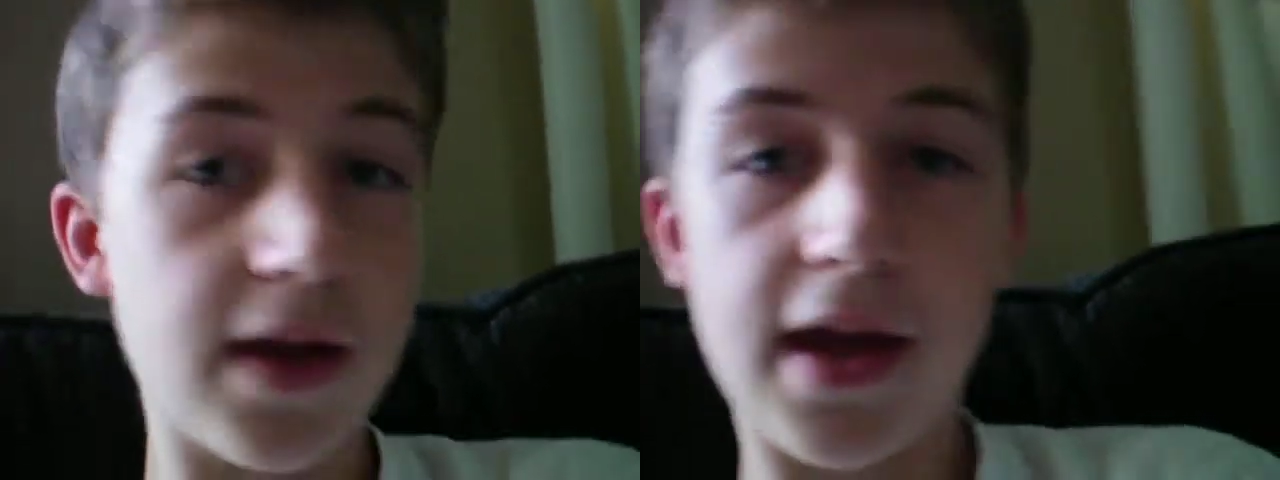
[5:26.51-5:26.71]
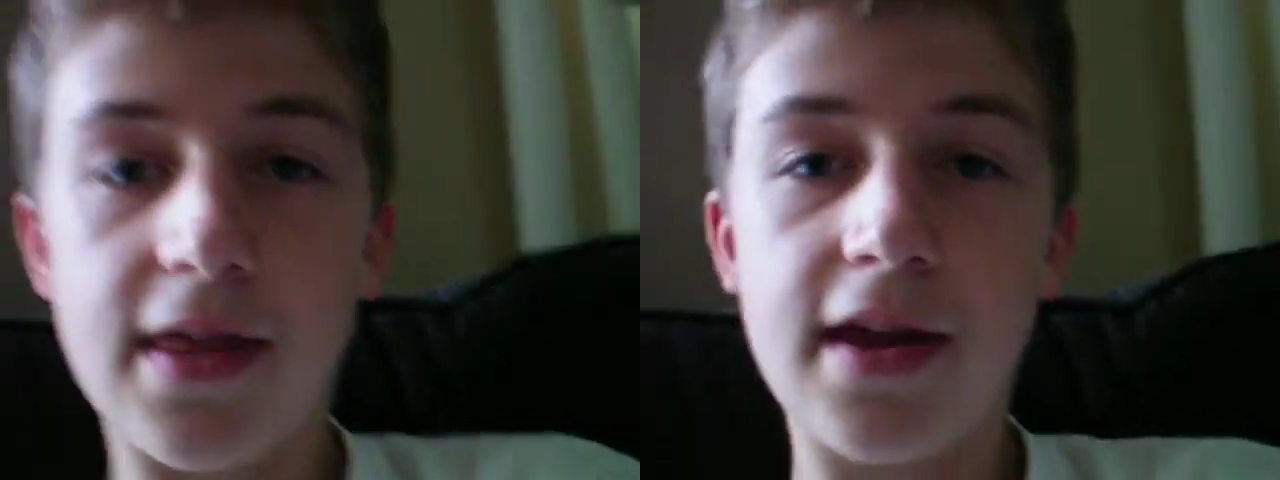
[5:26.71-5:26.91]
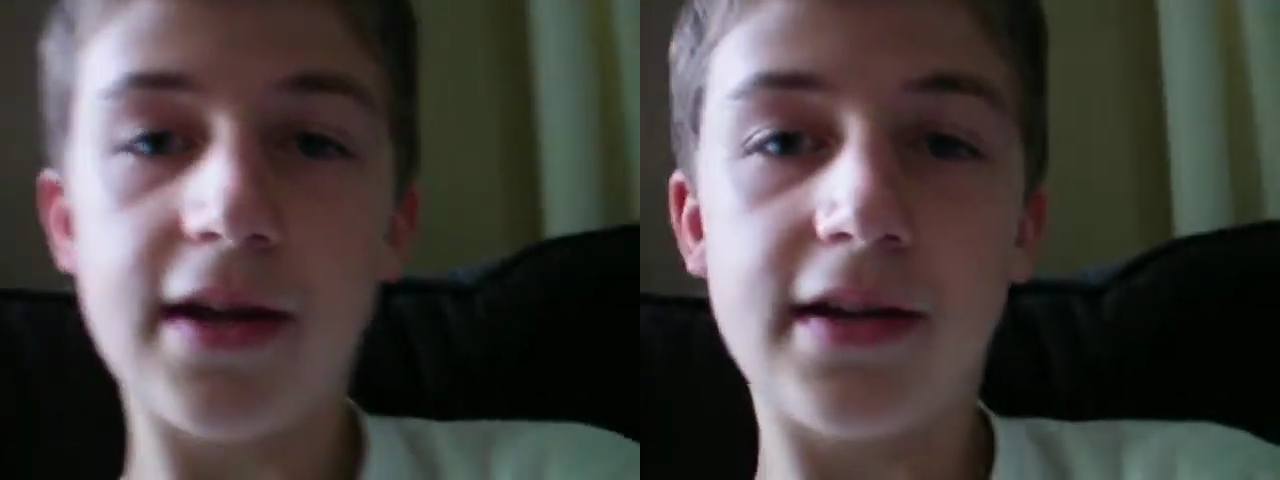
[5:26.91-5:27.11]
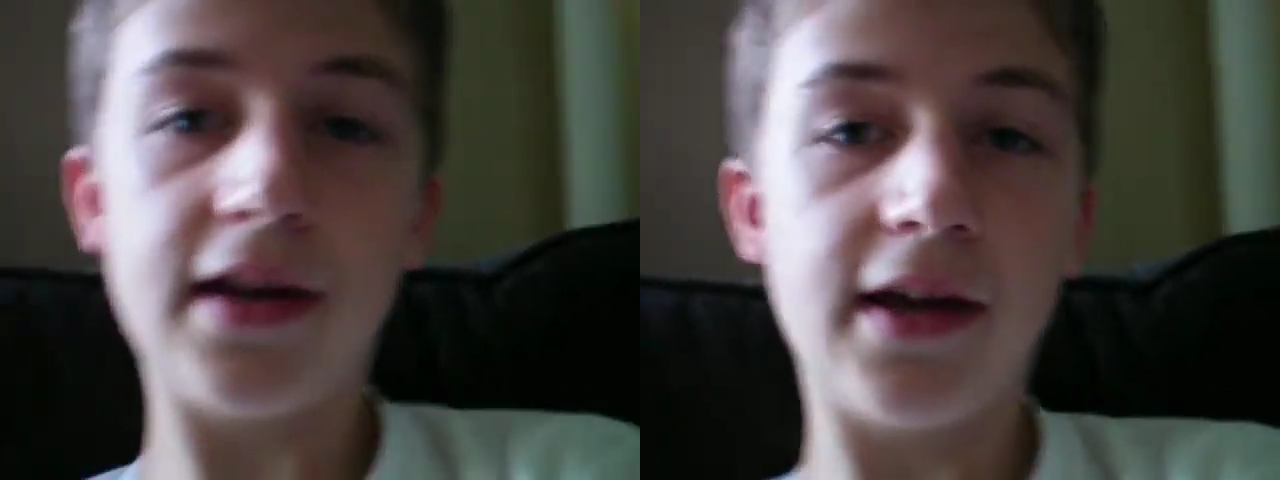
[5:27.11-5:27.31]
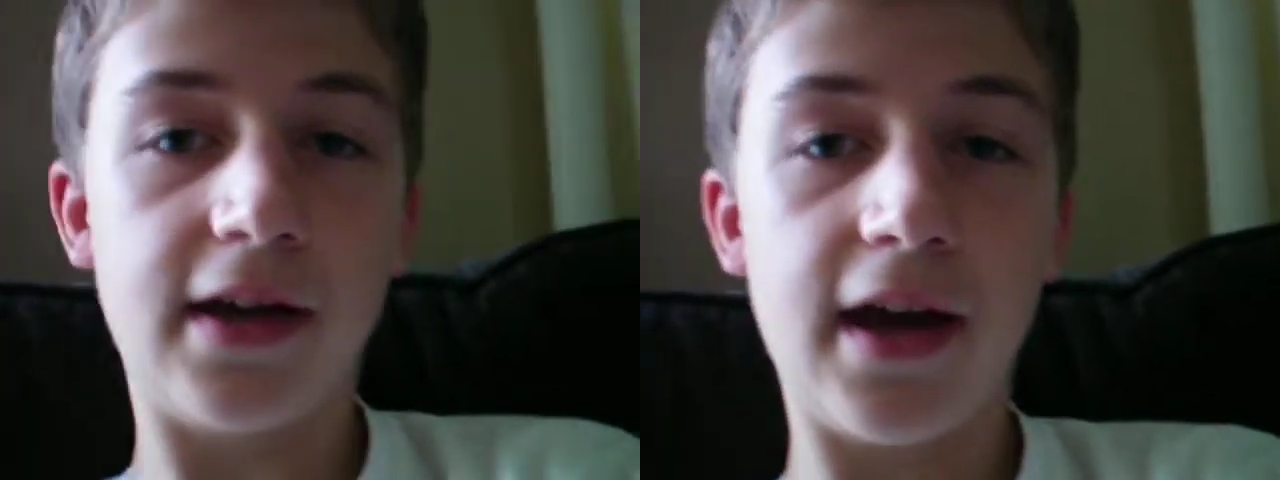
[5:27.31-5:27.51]
And then
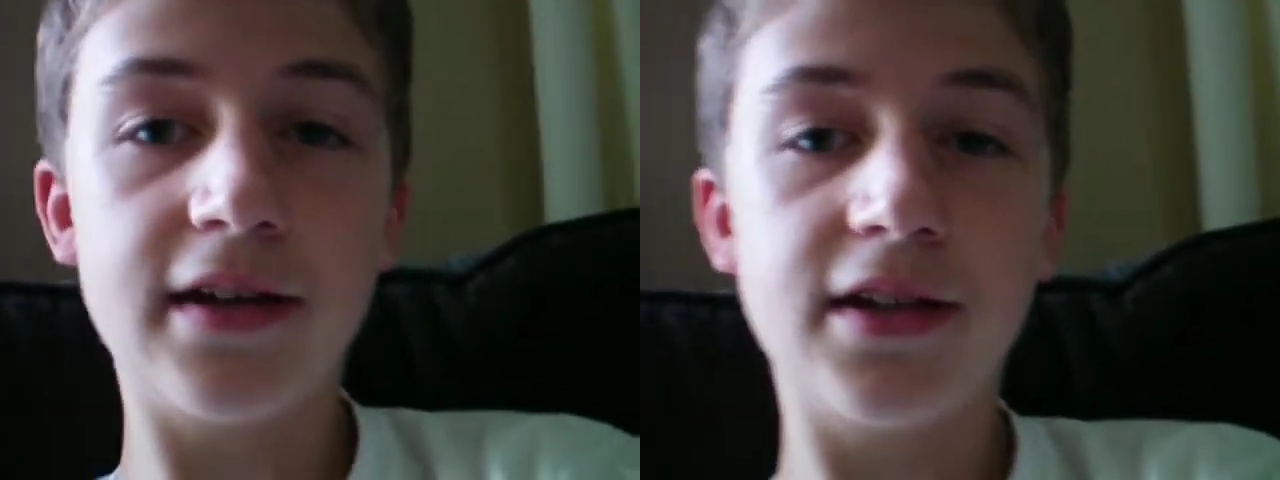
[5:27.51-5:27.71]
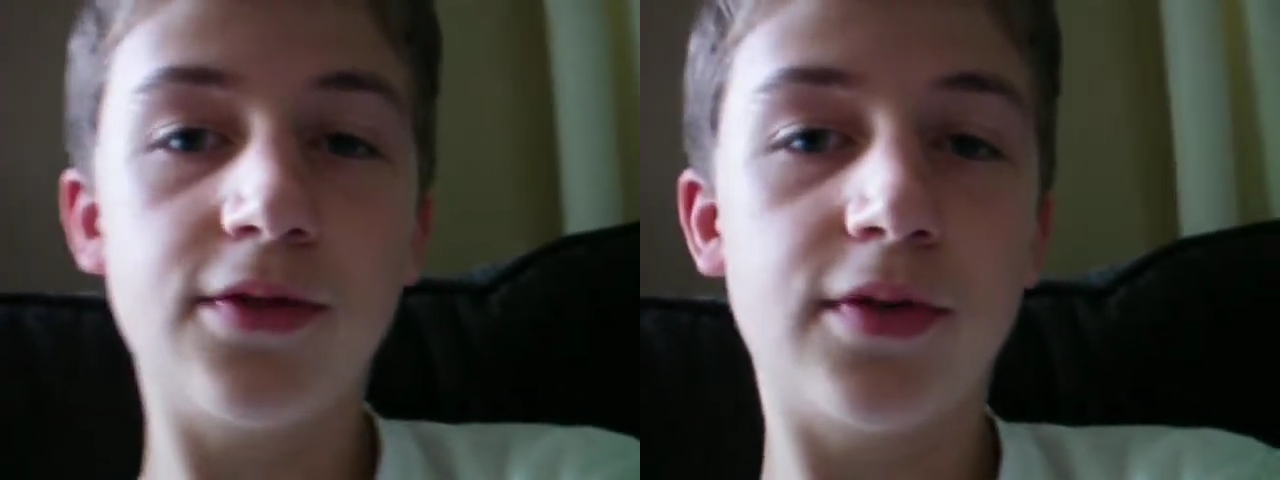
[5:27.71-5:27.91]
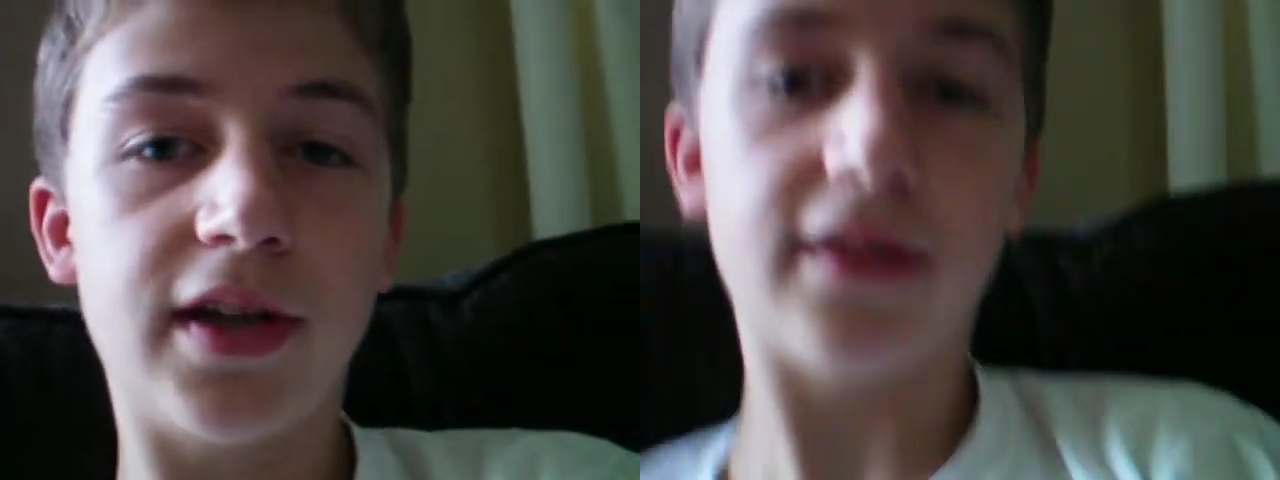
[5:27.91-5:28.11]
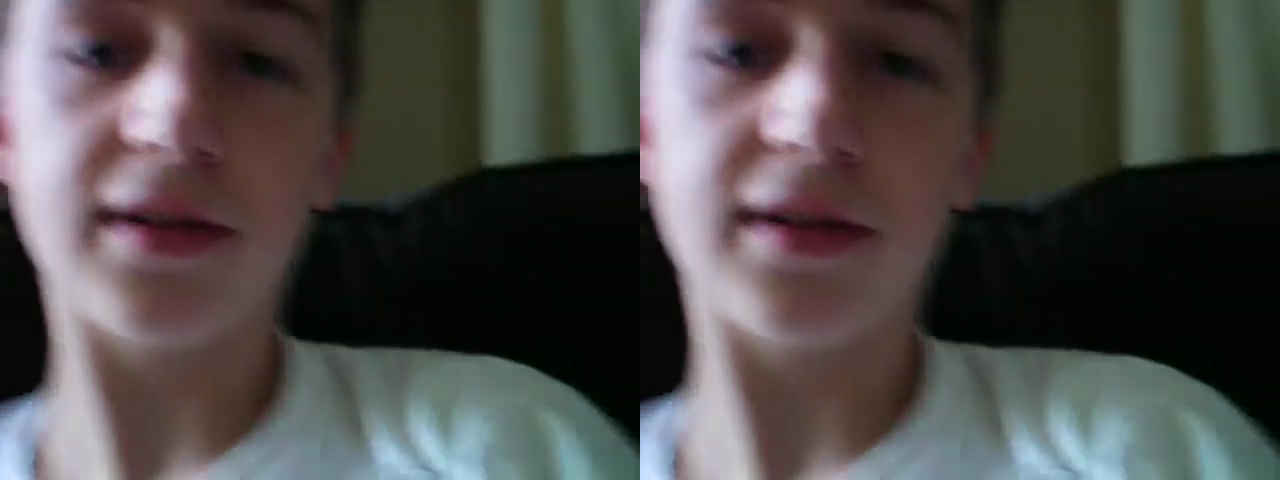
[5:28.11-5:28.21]
it ended with